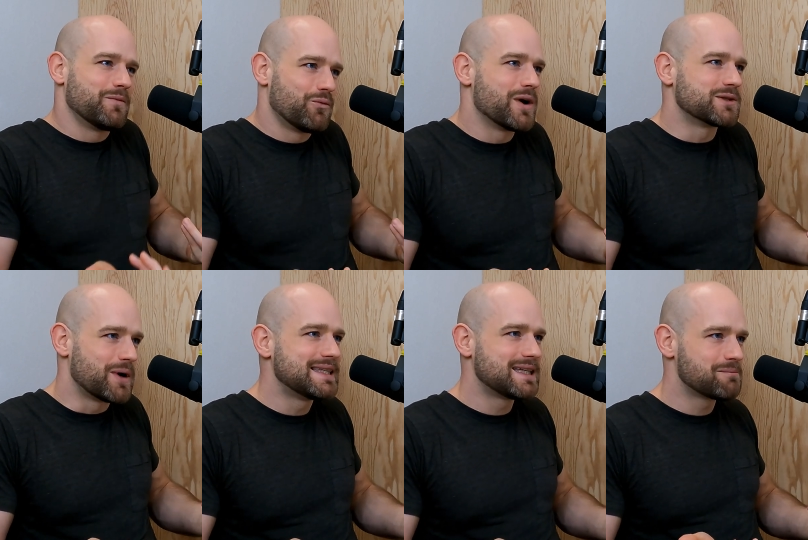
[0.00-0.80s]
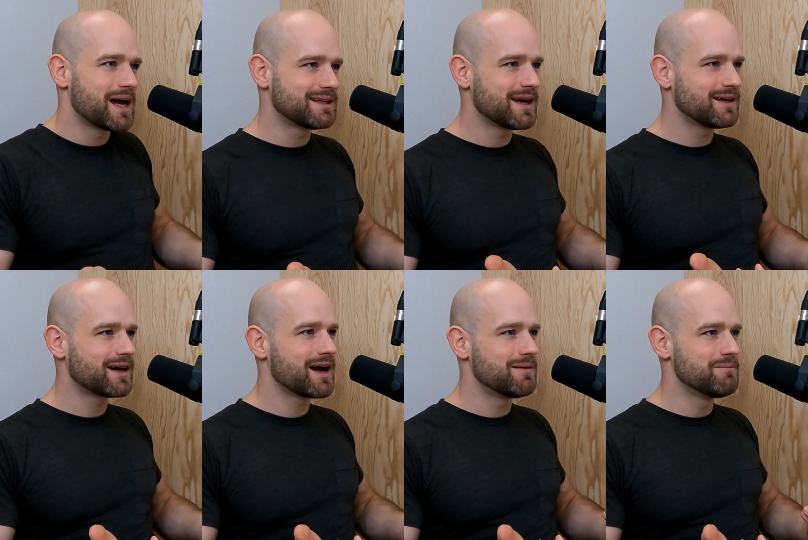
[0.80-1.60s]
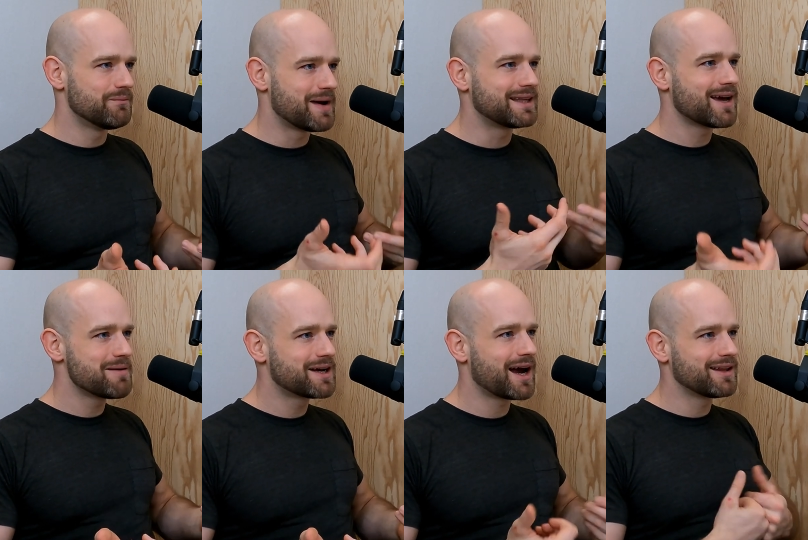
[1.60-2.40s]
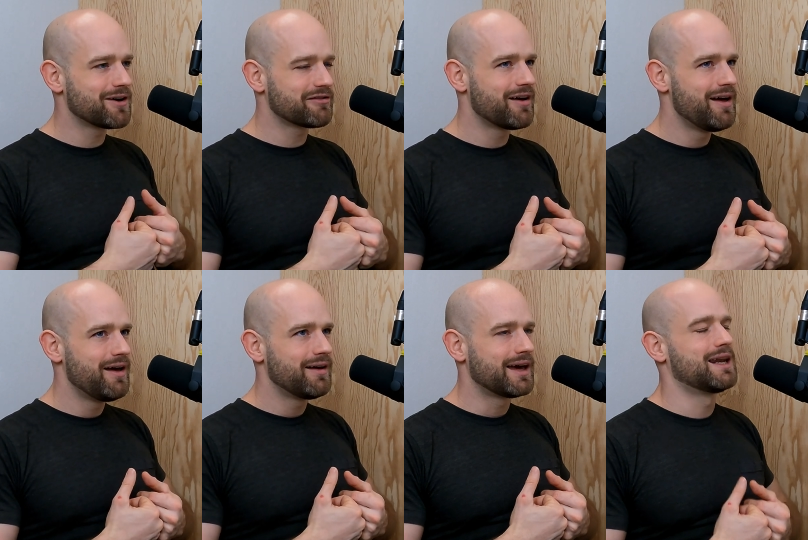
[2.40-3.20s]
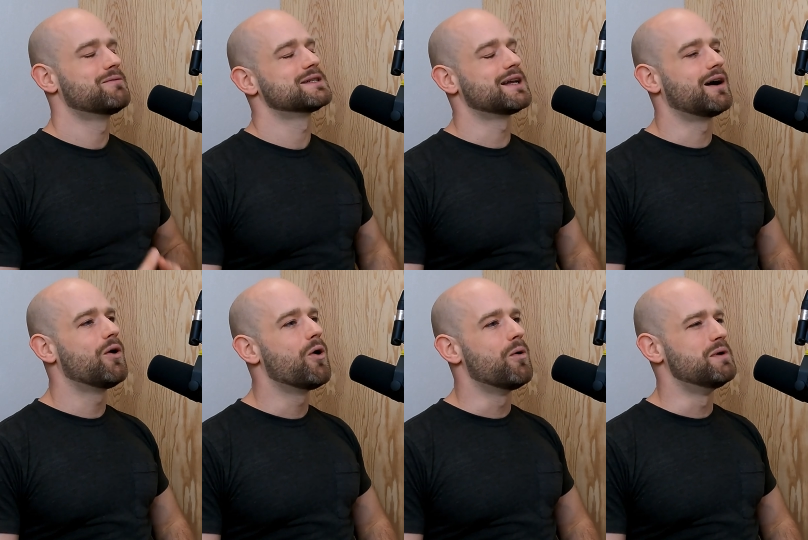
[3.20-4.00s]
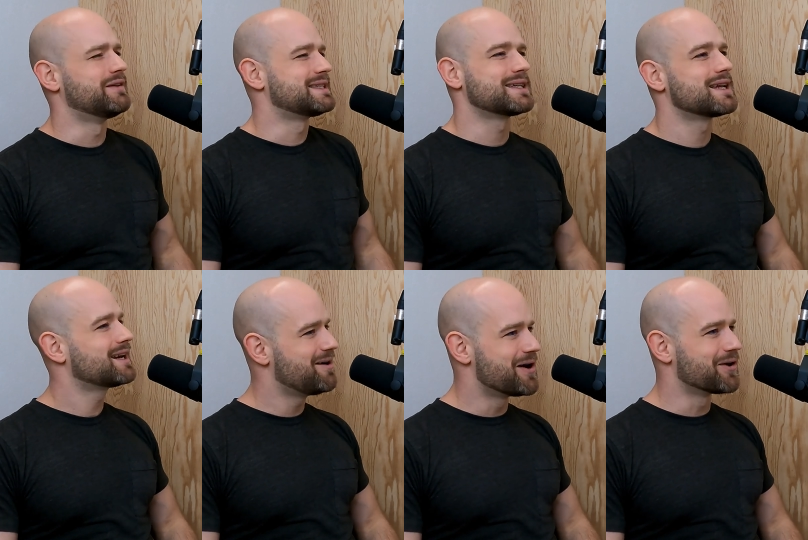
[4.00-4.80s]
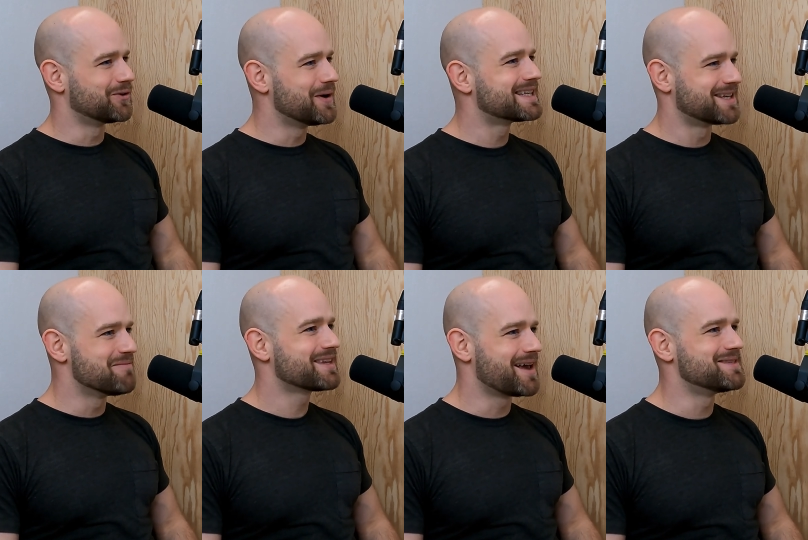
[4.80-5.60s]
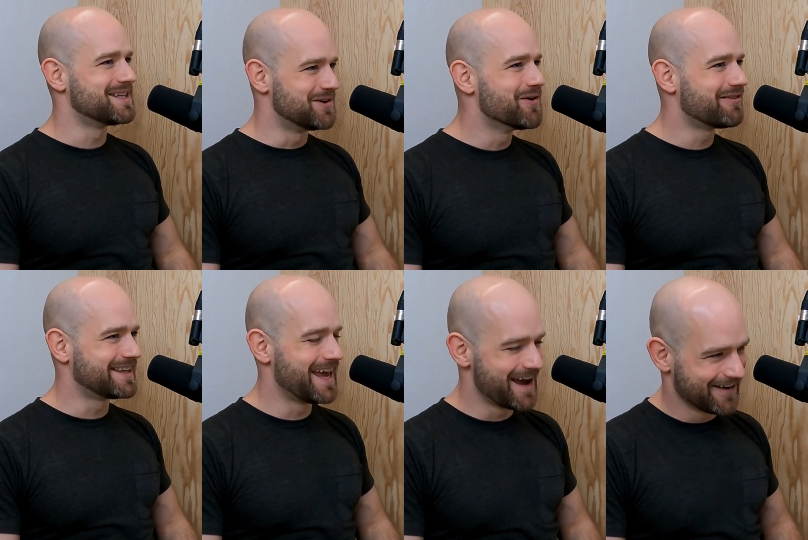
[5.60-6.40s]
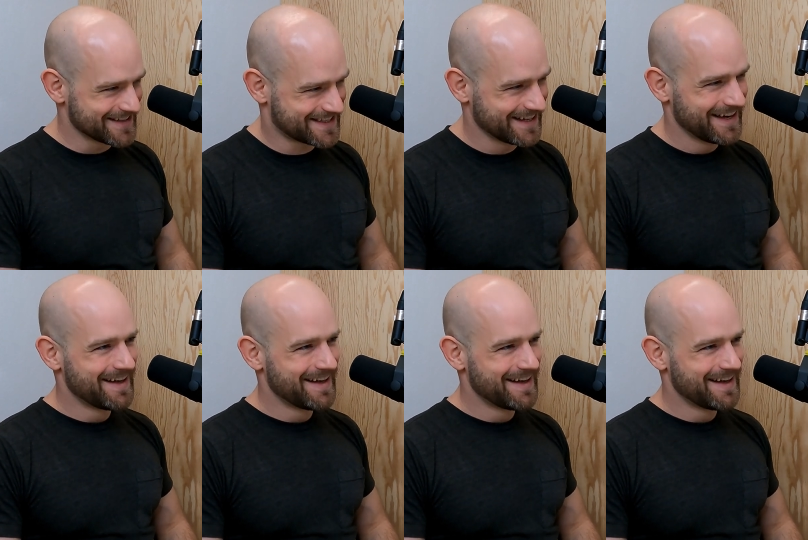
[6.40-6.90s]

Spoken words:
was wasting my time, kind of. And I was like, oh, but that's exactly what you're doing sometimes in your videos.